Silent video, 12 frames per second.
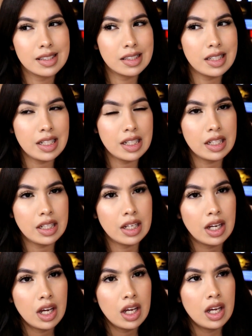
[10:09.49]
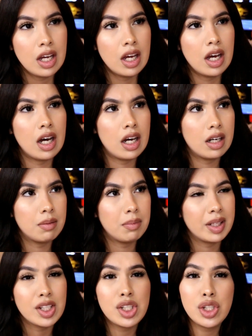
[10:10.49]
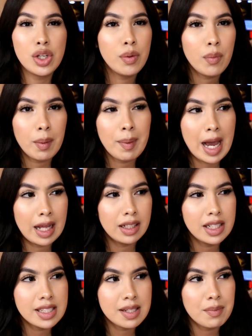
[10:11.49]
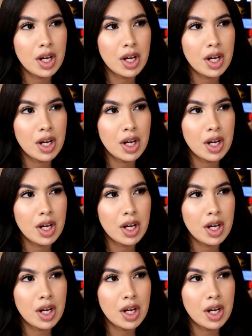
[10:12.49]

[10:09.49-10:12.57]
the like two more palettes.